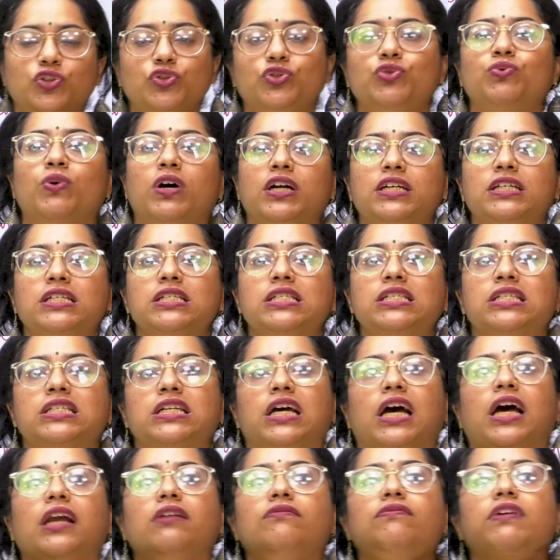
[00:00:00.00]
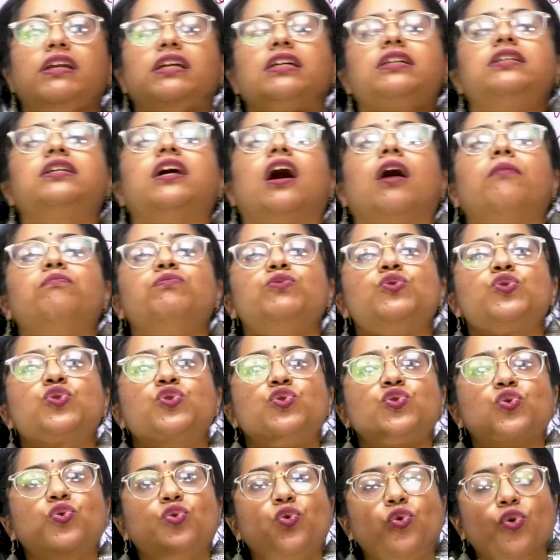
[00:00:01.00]
you to understand when it comes
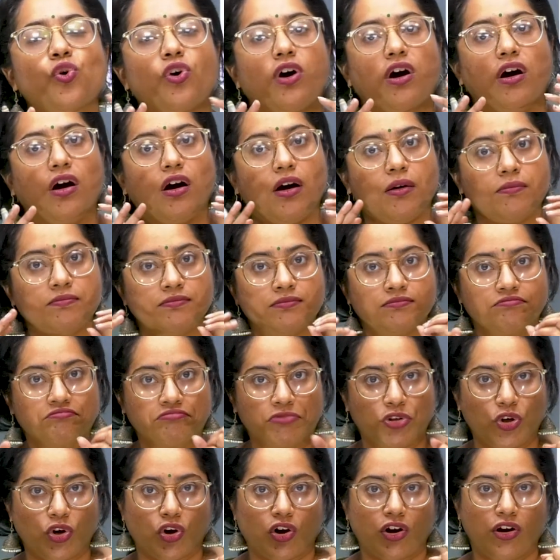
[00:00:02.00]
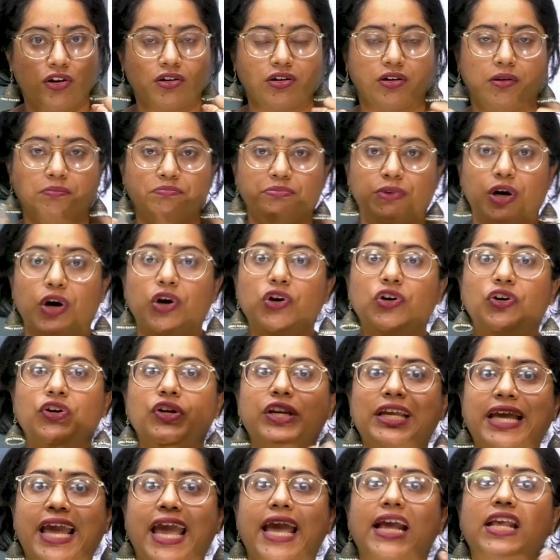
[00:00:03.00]
to um, your
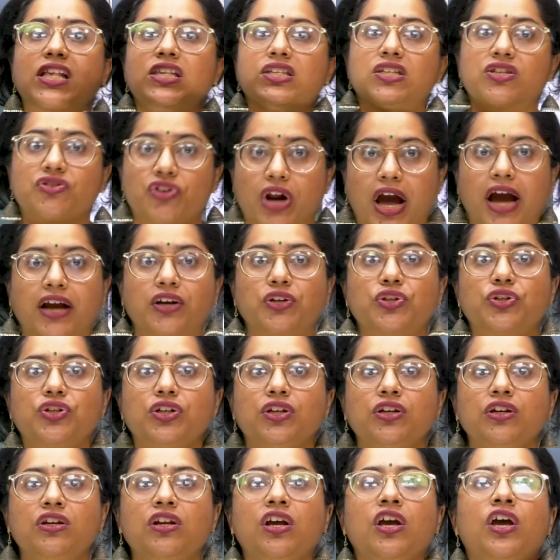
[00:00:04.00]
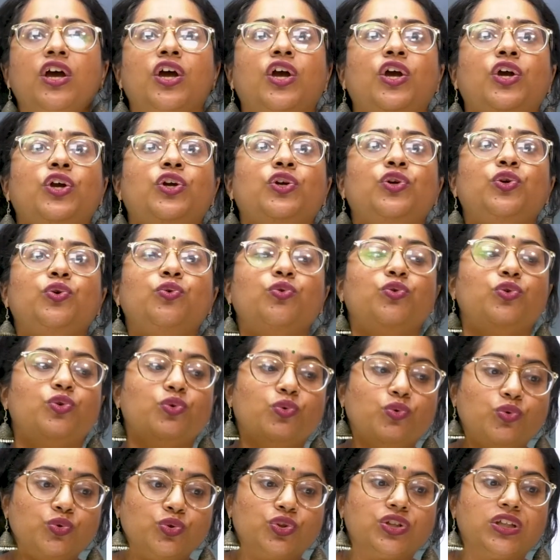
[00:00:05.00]
mercury extraction, you
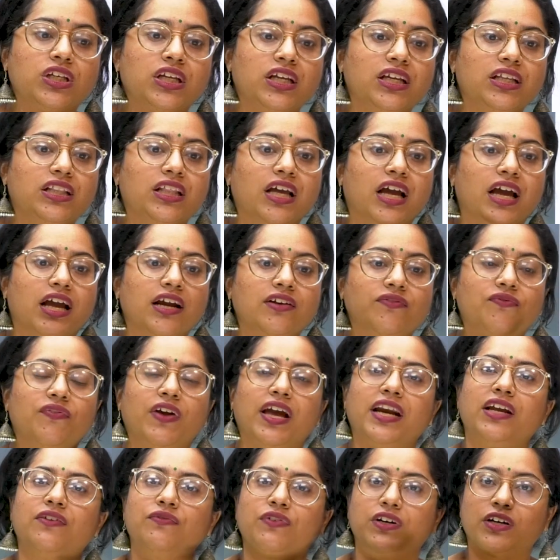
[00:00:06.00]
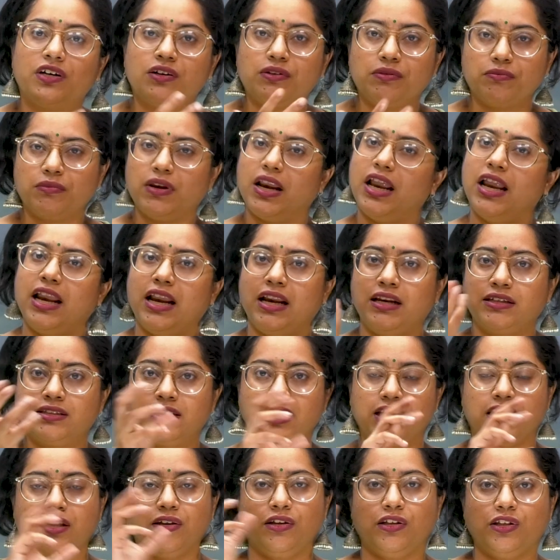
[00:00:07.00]
do see that whenever, uh,
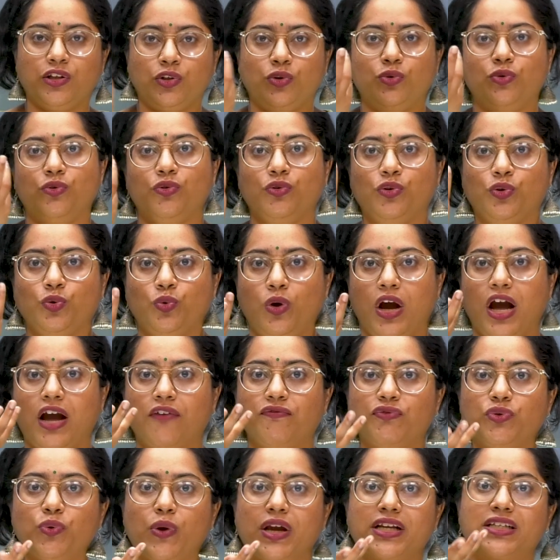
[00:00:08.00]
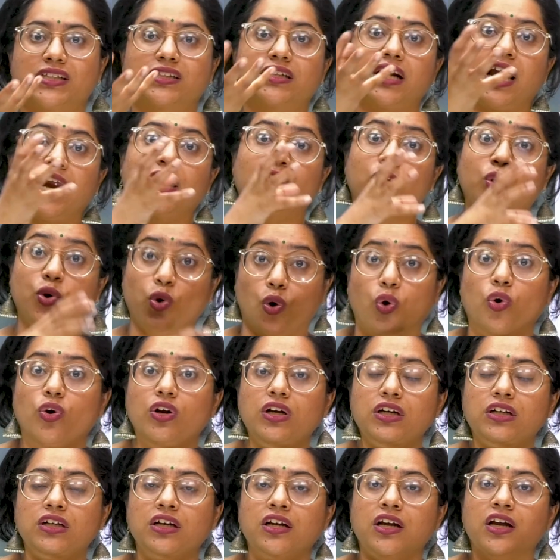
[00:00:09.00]
see, you, you have to extract
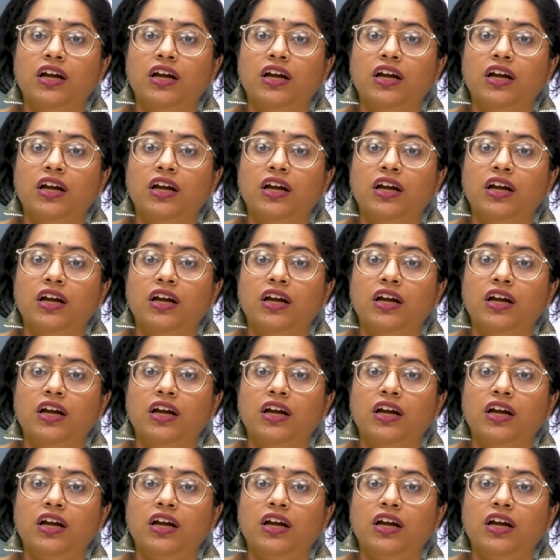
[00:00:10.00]
gold.